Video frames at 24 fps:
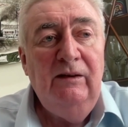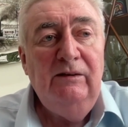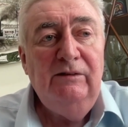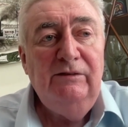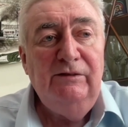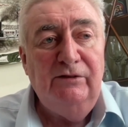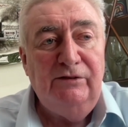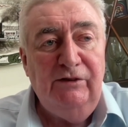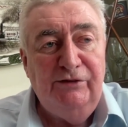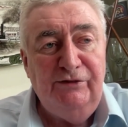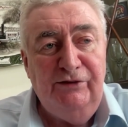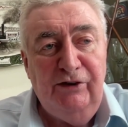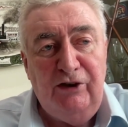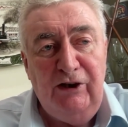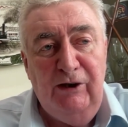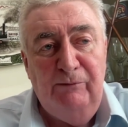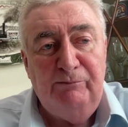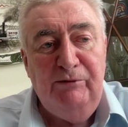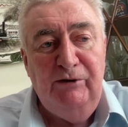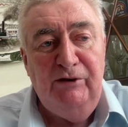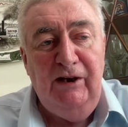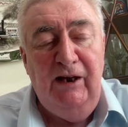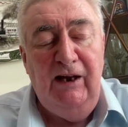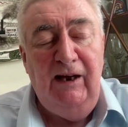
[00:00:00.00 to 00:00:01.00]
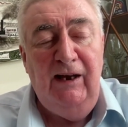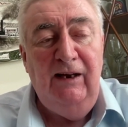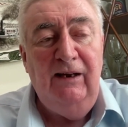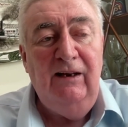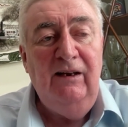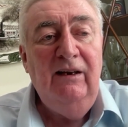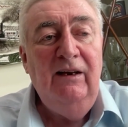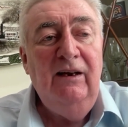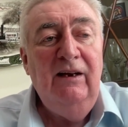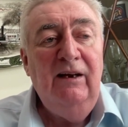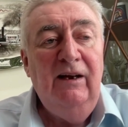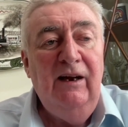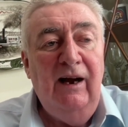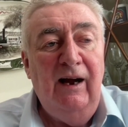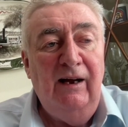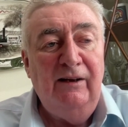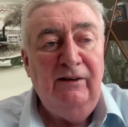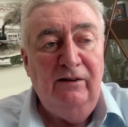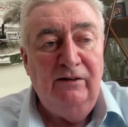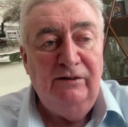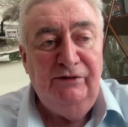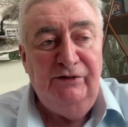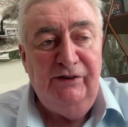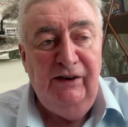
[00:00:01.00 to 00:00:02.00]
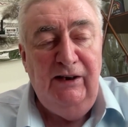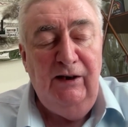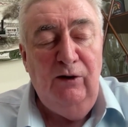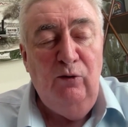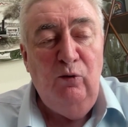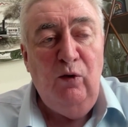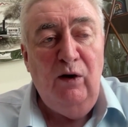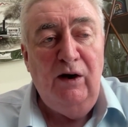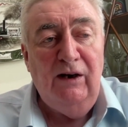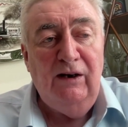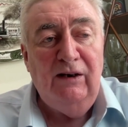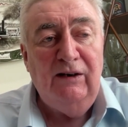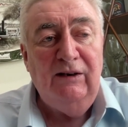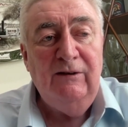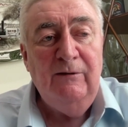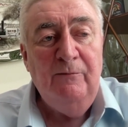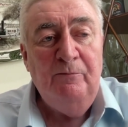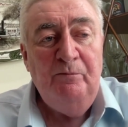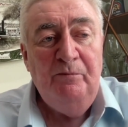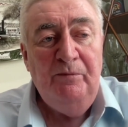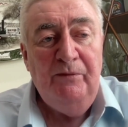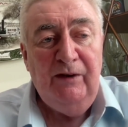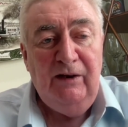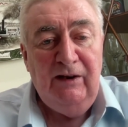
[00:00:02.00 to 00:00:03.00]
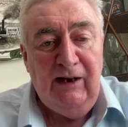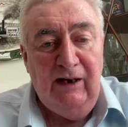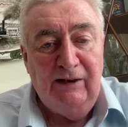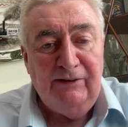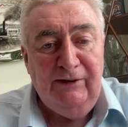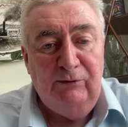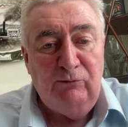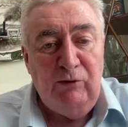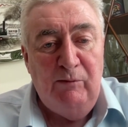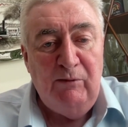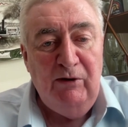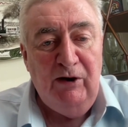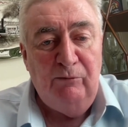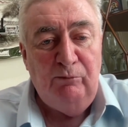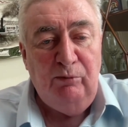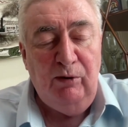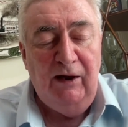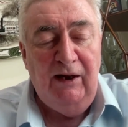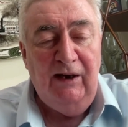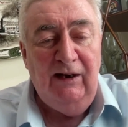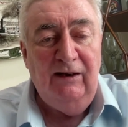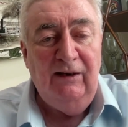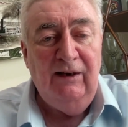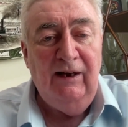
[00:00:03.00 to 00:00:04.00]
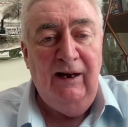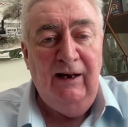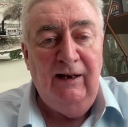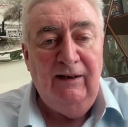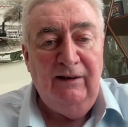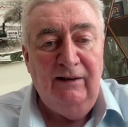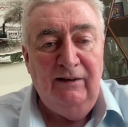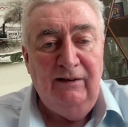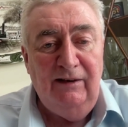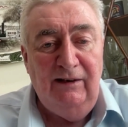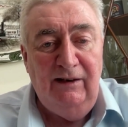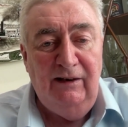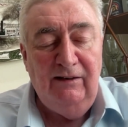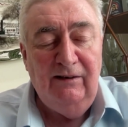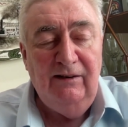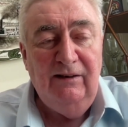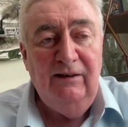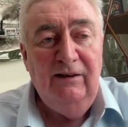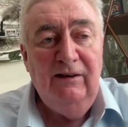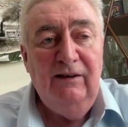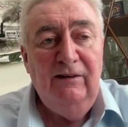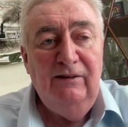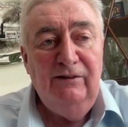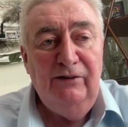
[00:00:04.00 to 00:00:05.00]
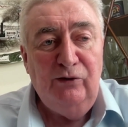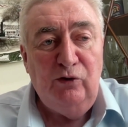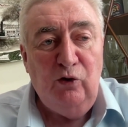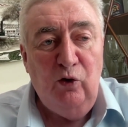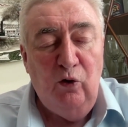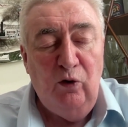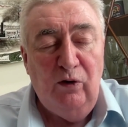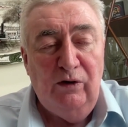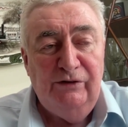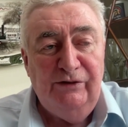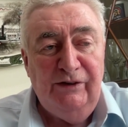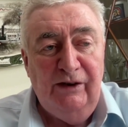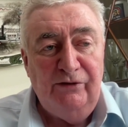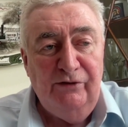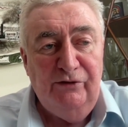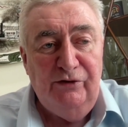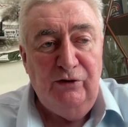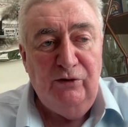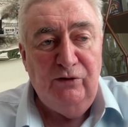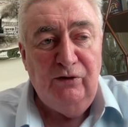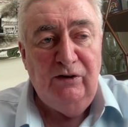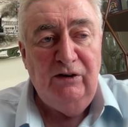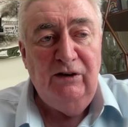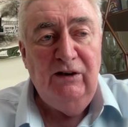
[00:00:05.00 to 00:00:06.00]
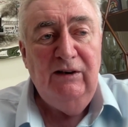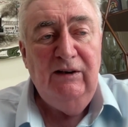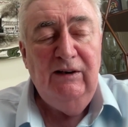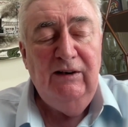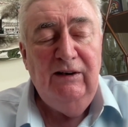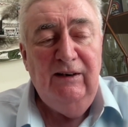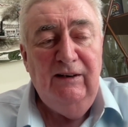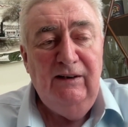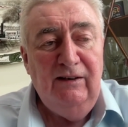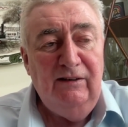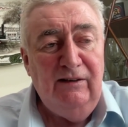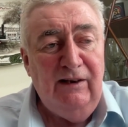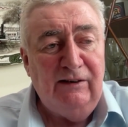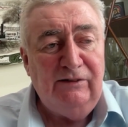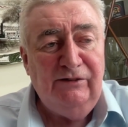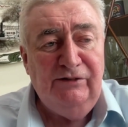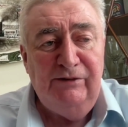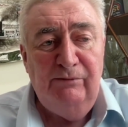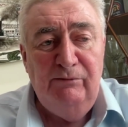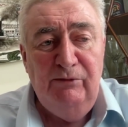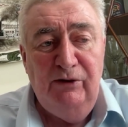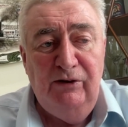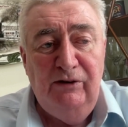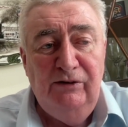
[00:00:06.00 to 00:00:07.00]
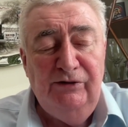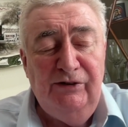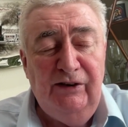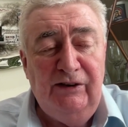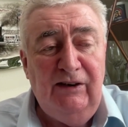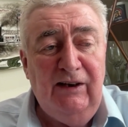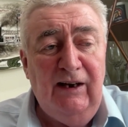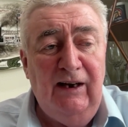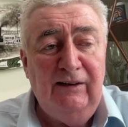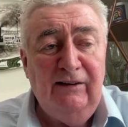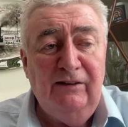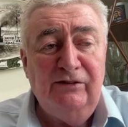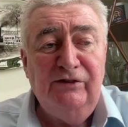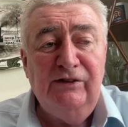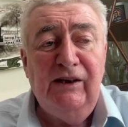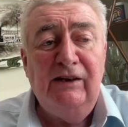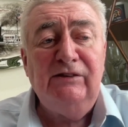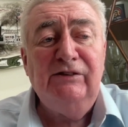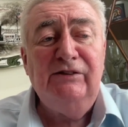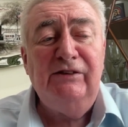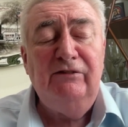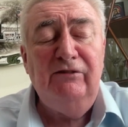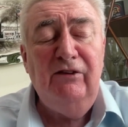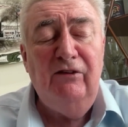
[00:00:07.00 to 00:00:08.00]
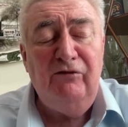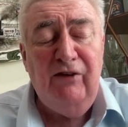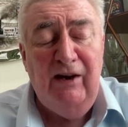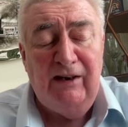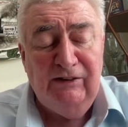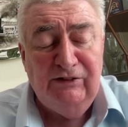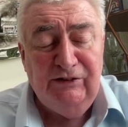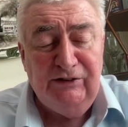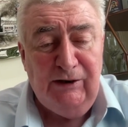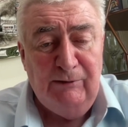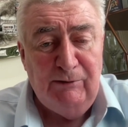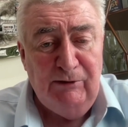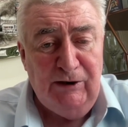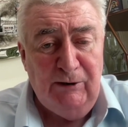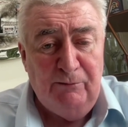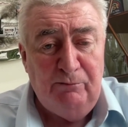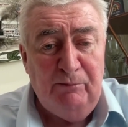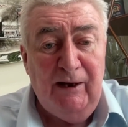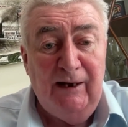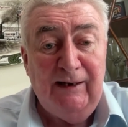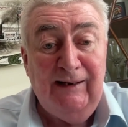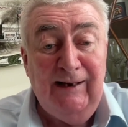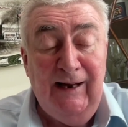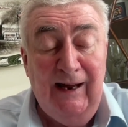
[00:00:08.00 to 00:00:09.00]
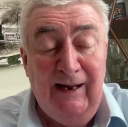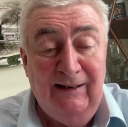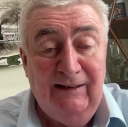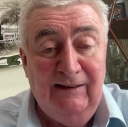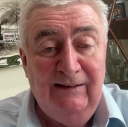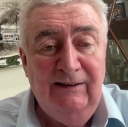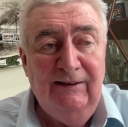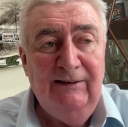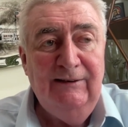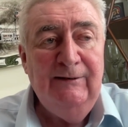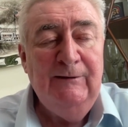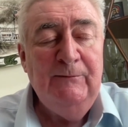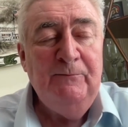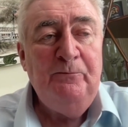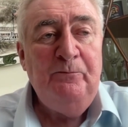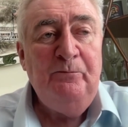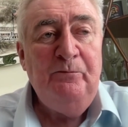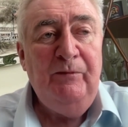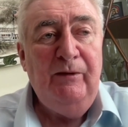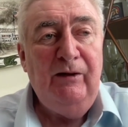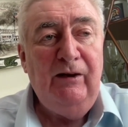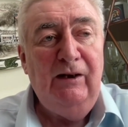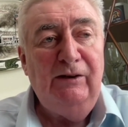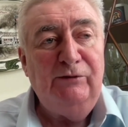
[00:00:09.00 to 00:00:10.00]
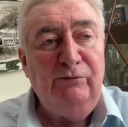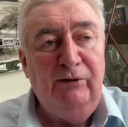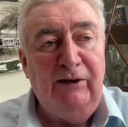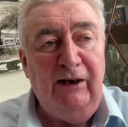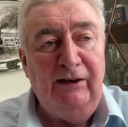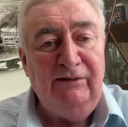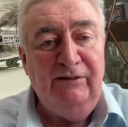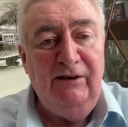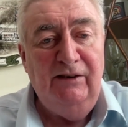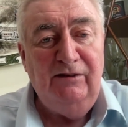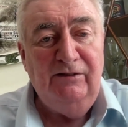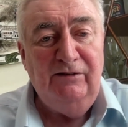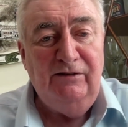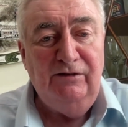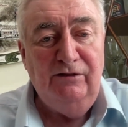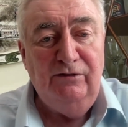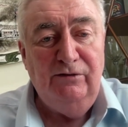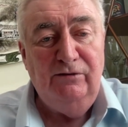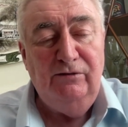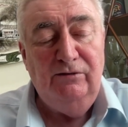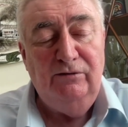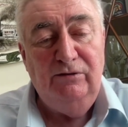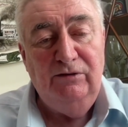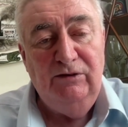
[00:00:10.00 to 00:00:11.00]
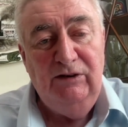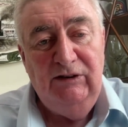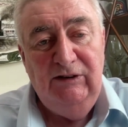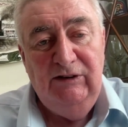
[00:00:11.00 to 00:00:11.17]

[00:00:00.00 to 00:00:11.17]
So just look it up today, and you'll see where Celtic Women are playing, and indeed the Corrs on tour. Lots of music, and there's lots of events coming up again, because we're getting into